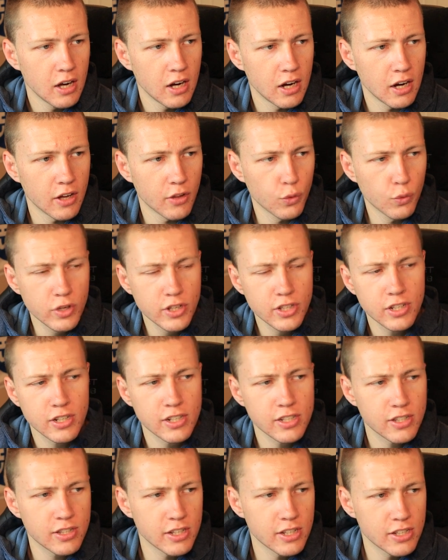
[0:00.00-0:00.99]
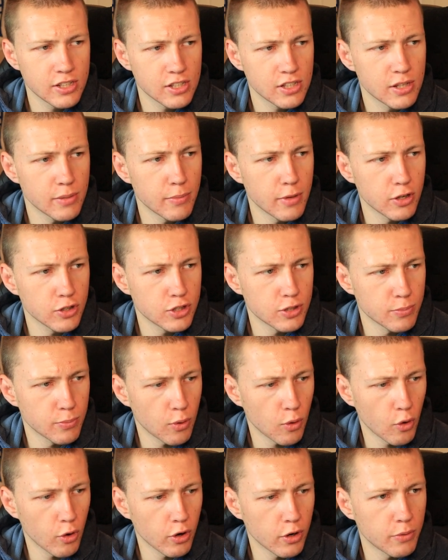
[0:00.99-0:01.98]
Uh, the reason is this is the most
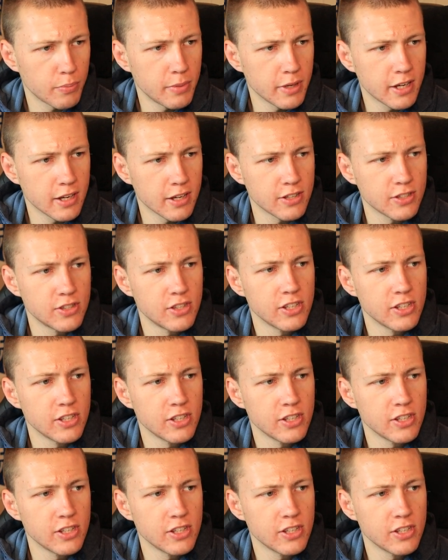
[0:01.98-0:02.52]
important because